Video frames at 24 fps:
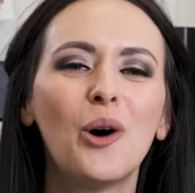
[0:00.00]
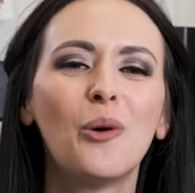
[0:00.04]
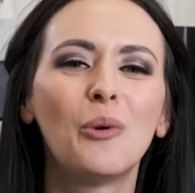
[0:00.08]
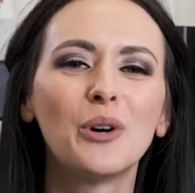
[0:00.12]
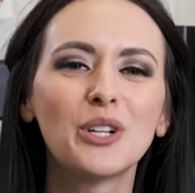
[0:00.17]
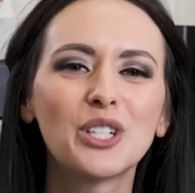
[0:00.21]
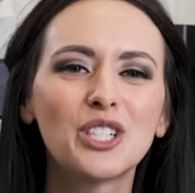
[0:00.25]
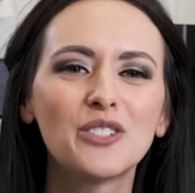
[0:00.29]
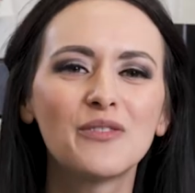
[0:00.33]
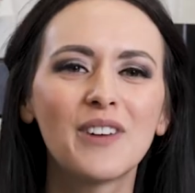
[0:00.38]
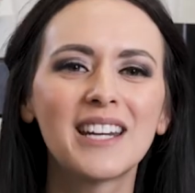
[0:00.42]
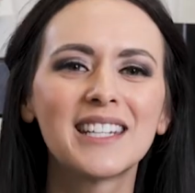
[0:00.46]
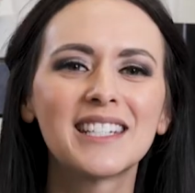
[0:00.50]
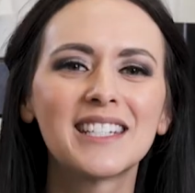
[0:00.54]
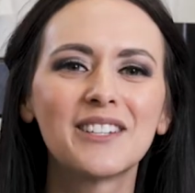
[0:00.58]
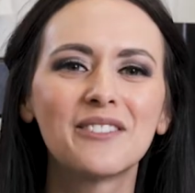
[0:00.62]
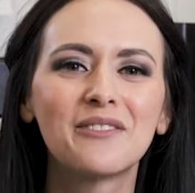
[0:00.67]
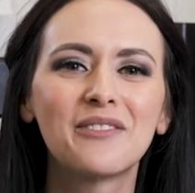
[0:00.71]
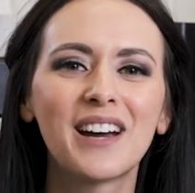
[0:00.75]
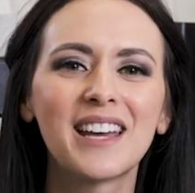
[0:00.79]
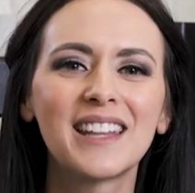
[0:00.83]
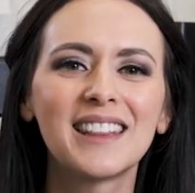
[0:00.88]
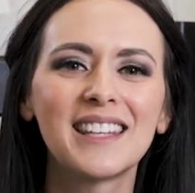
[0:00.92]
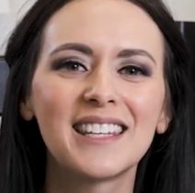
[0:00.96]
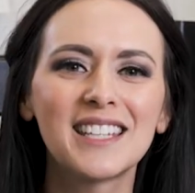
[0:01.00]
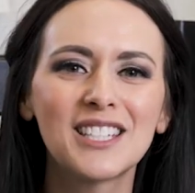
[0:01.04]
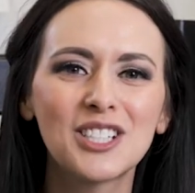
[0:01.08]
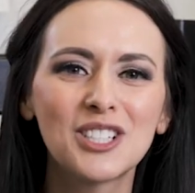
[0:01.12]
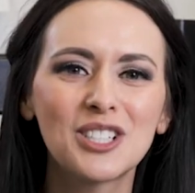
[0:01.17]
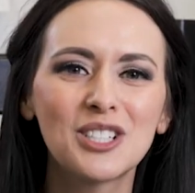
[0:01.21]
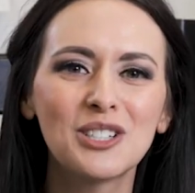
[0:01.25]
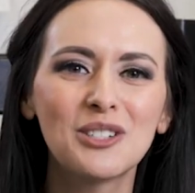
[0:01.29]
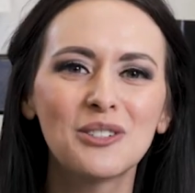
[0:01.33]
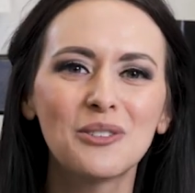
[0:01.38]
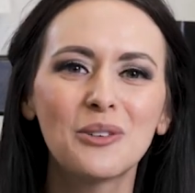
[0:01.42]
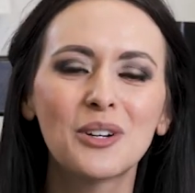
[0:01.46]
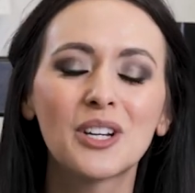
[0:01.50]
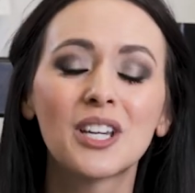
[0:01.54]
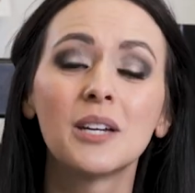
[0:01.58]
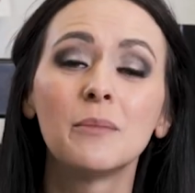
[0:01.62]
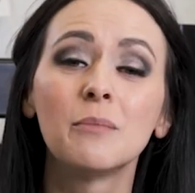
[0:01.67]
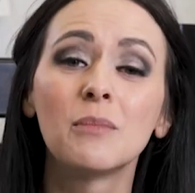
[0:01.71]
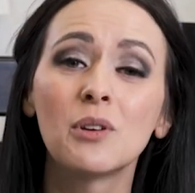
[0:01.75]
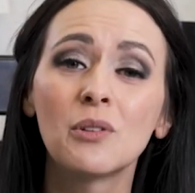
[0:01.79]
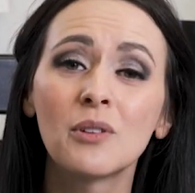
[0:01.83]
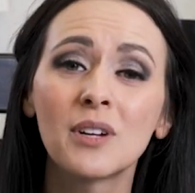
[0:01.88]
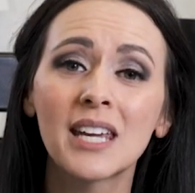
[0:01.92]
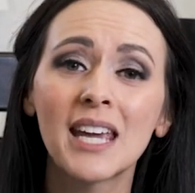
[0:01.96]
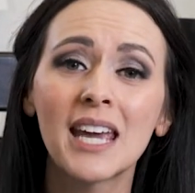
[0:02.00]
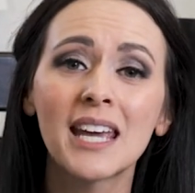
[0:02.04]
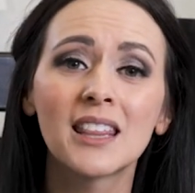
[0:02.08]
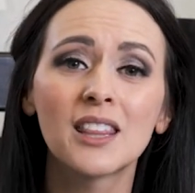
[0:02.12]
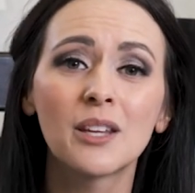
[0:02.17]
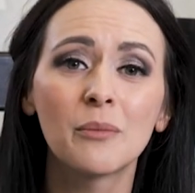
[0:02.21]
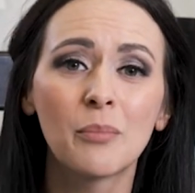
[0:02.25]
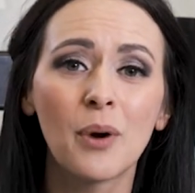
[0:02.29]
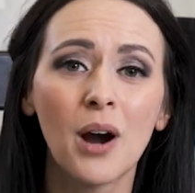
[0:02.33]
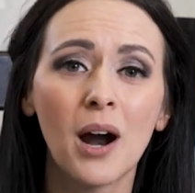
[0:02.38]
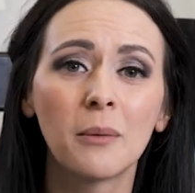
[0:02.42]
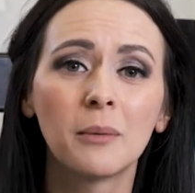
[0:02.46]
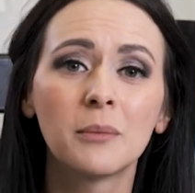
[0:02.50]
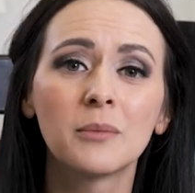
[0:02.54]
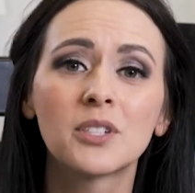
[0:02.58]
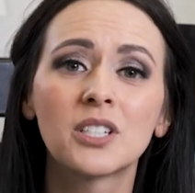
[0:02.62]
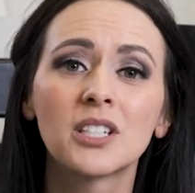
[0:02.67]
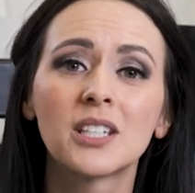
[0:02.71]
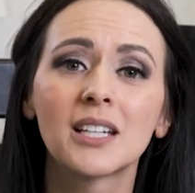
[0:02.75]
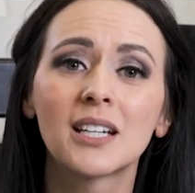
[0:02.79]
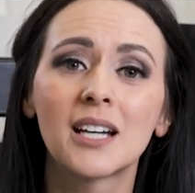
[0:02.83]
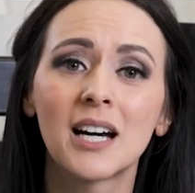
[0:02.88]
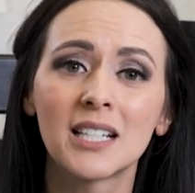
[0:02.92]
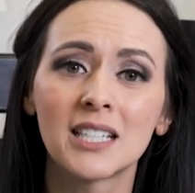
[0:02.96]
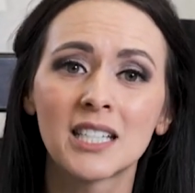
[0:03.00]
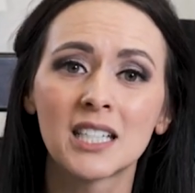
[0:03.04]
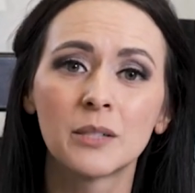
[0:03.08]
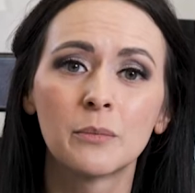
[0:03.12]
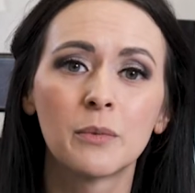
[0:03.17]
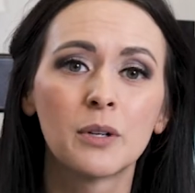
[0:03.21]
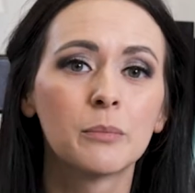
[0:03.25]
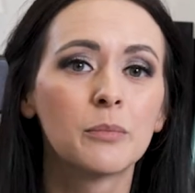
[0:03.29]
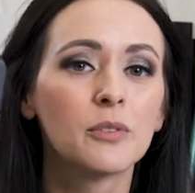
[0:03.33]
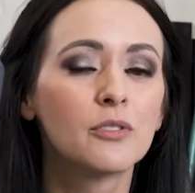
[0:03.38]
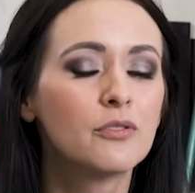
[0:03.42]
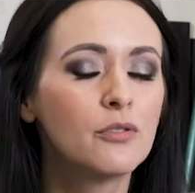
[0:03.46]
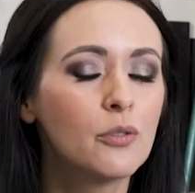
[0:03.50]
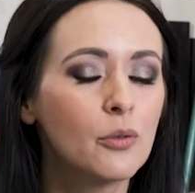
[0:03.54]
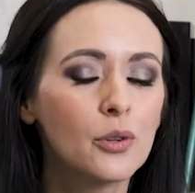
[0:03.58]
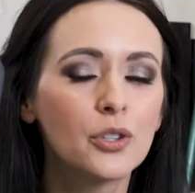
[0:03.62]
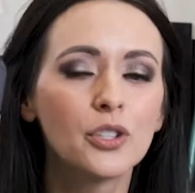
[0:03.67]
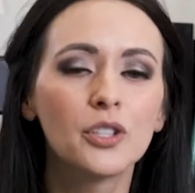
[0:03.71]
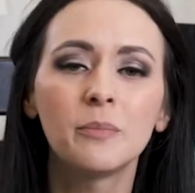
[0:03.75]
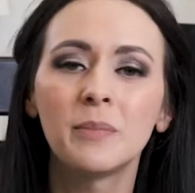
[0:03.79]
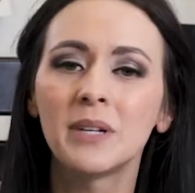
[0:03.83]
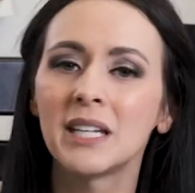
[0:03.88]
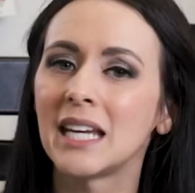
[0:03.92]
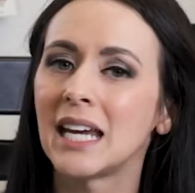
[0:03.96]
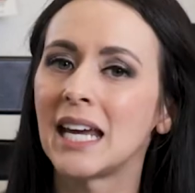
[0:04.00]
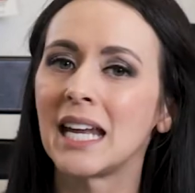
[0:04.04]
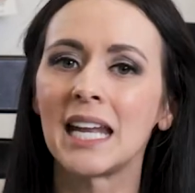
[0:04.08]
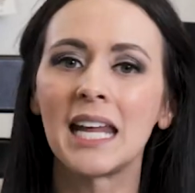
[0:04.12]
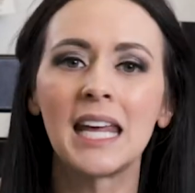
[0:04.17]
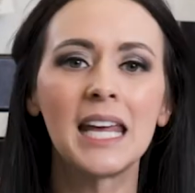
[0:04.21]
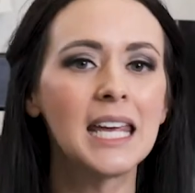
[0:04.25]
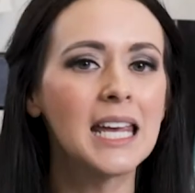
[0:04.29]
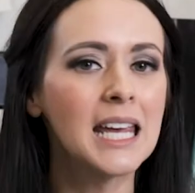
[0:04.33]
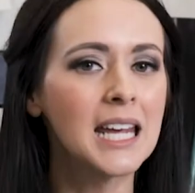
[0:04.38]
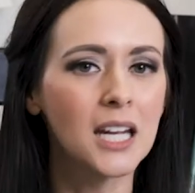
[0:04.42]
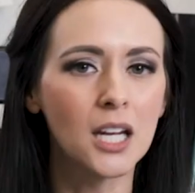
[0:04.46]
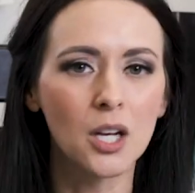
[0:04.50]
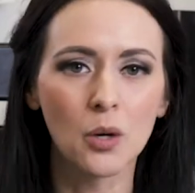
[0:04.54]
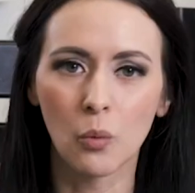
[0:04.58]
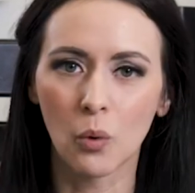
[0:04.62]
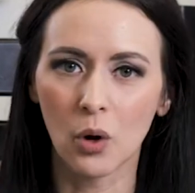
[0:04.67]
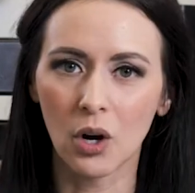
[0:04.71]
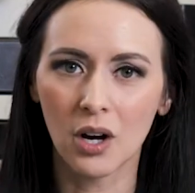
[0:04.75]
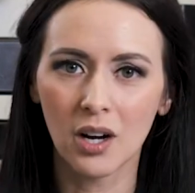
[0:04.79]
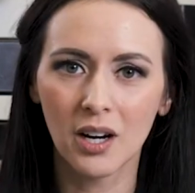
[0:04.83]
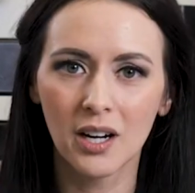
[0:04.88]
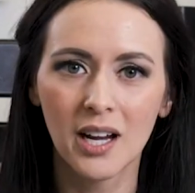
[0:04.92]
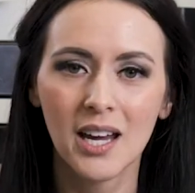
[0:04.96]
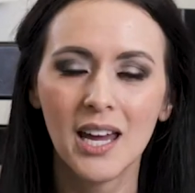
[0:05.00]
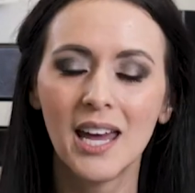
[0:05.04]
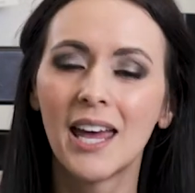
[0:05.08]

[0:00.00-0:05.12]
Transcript: Once you've identified the issue, communicate the problem to the customer before you begin any work.